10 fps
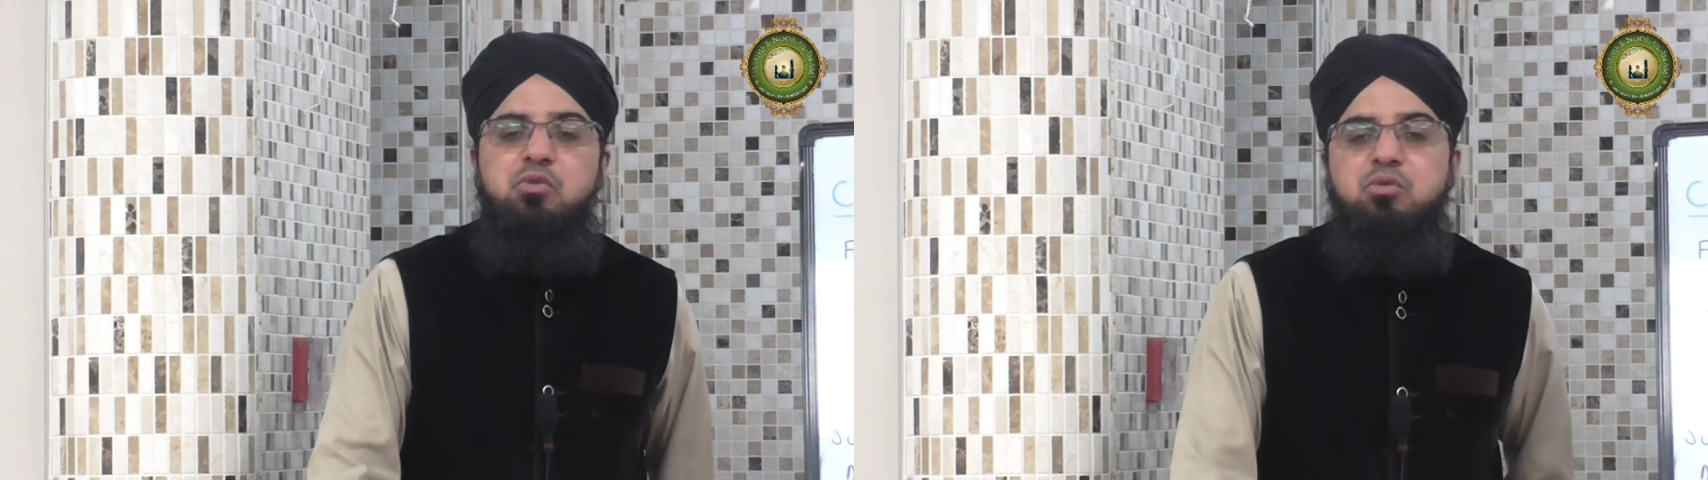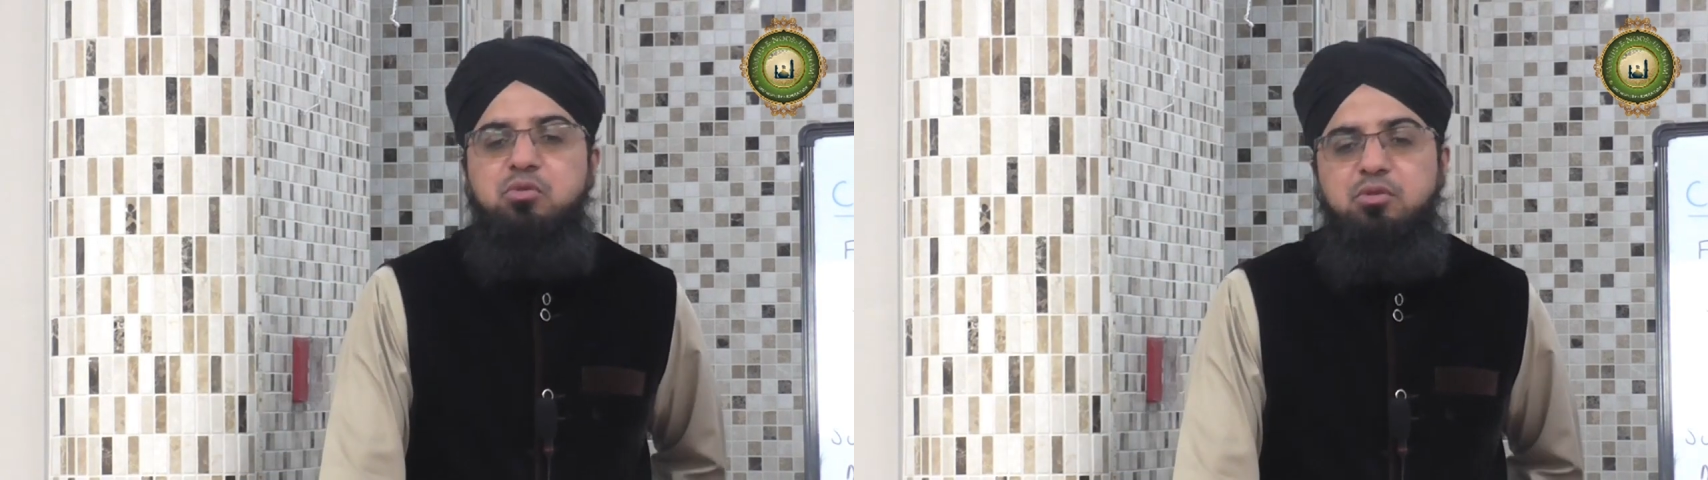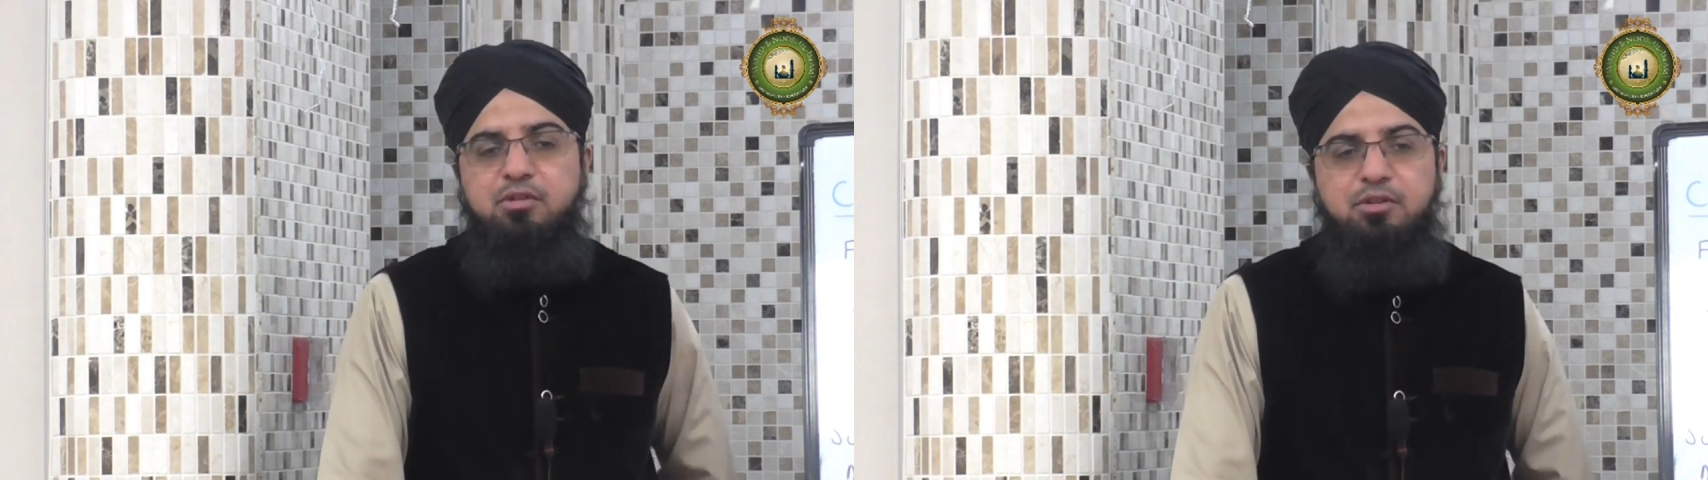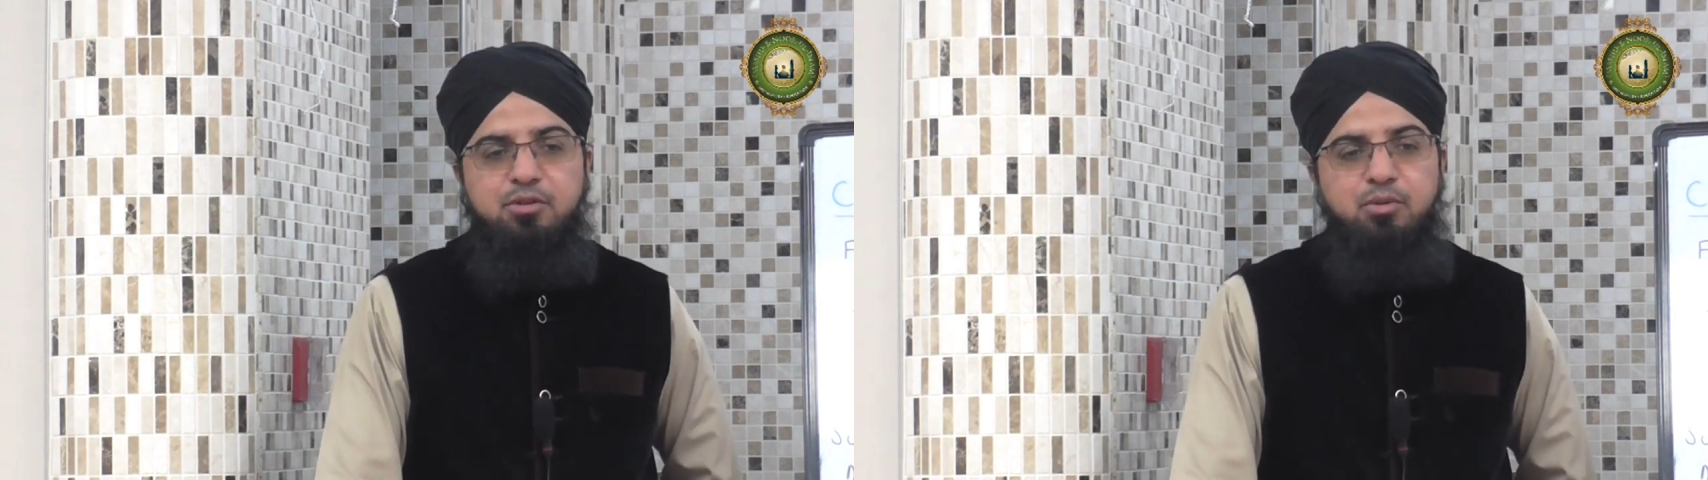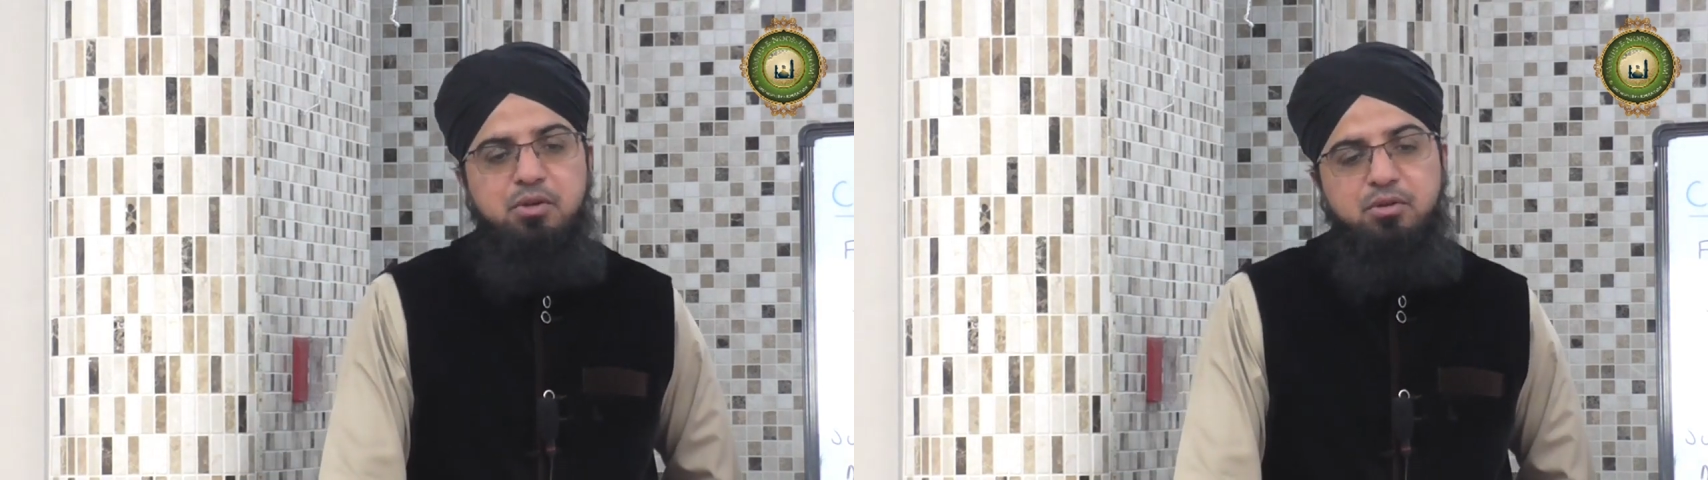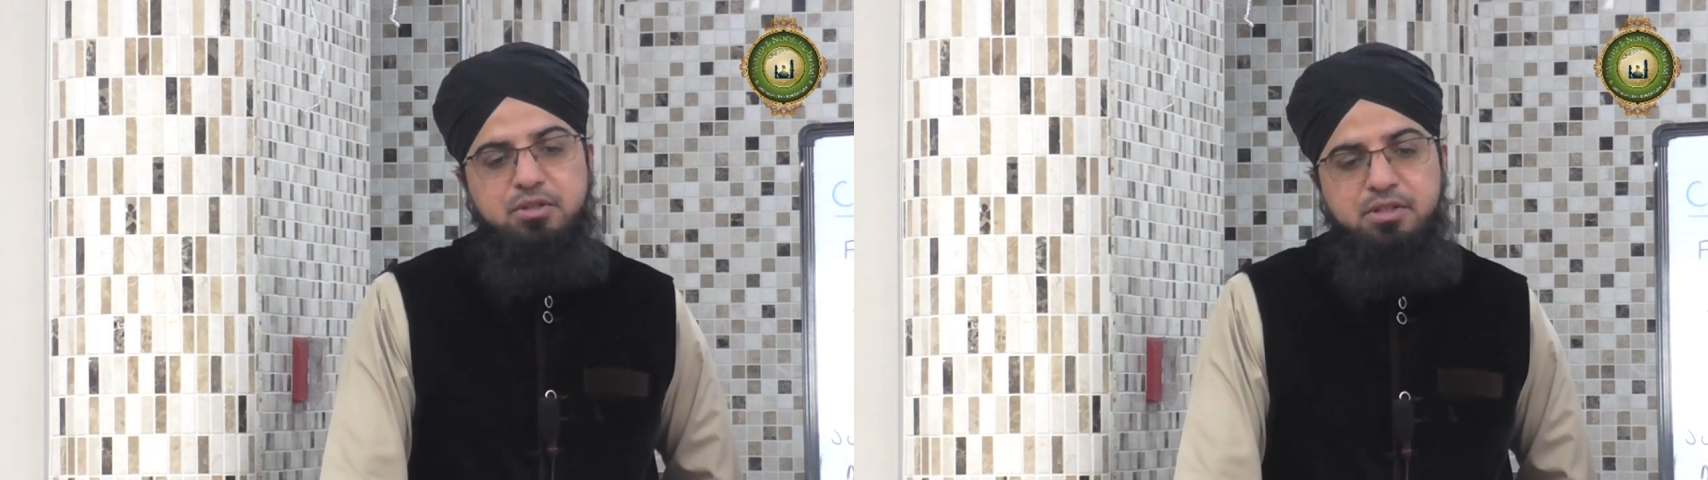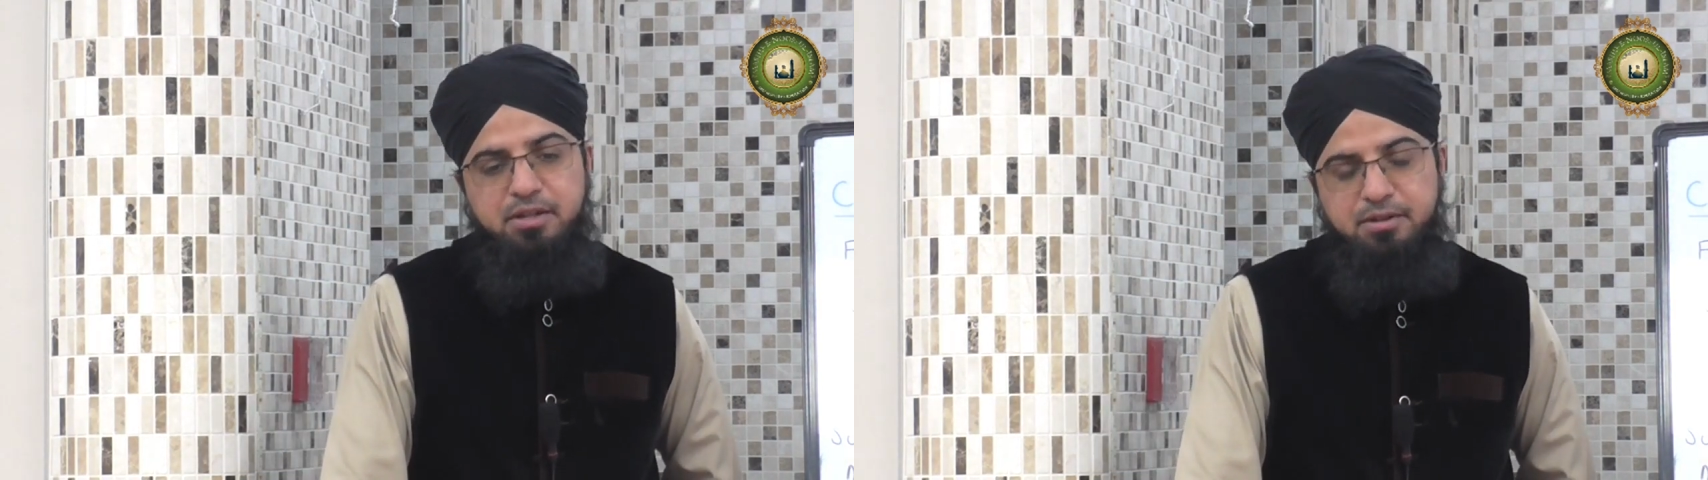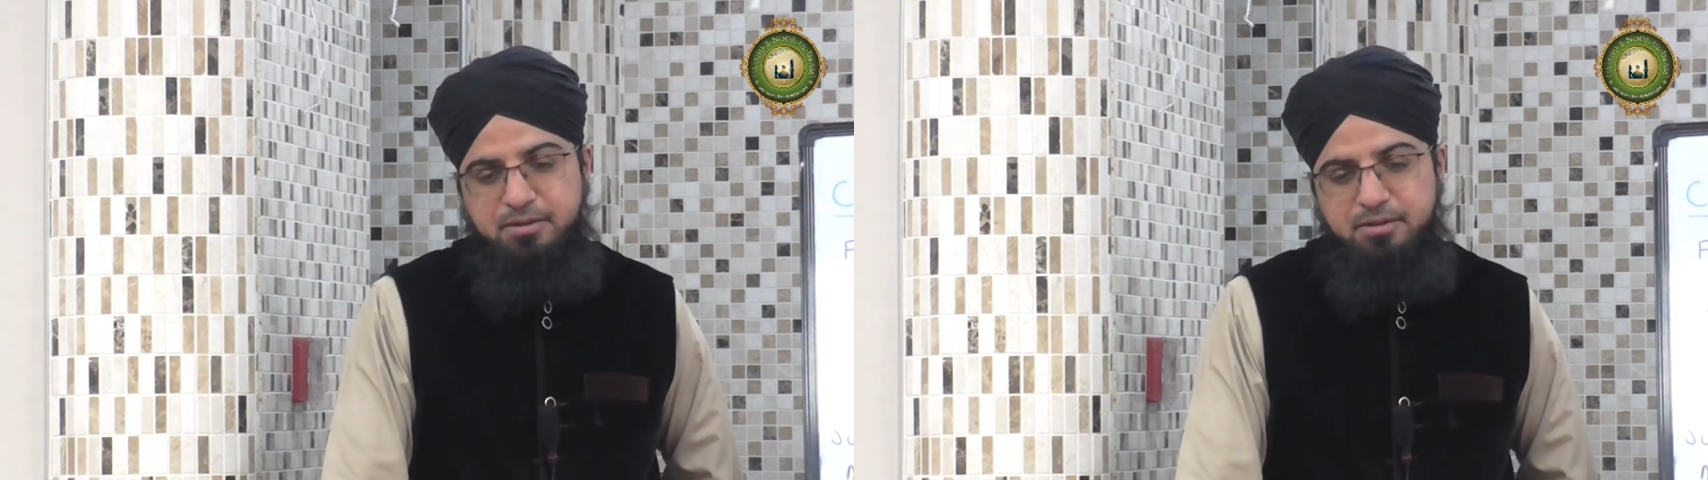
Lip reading: you? What are you going to say?